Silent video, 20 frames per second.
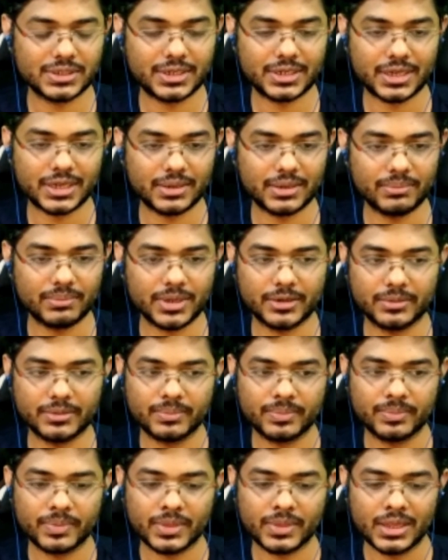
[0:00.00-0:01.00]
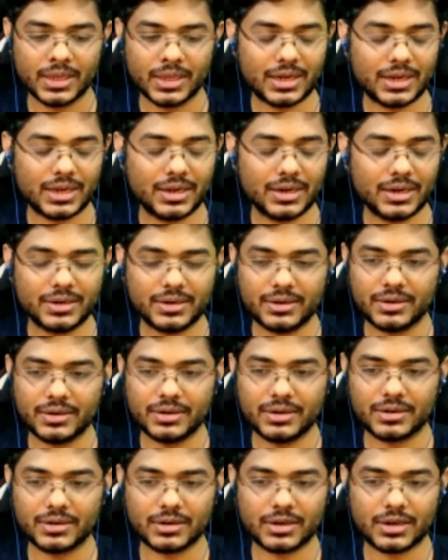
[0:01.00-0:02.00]
in timeline.
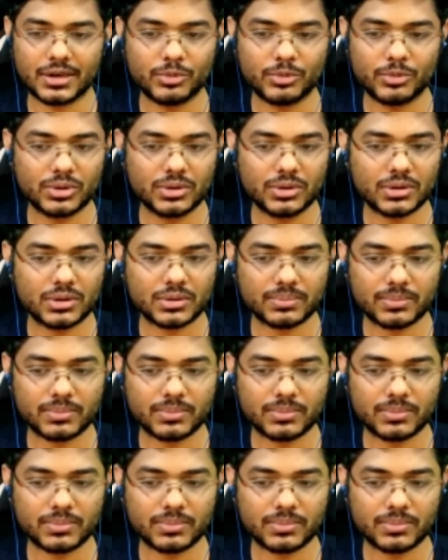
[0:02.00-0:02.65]
And I'm not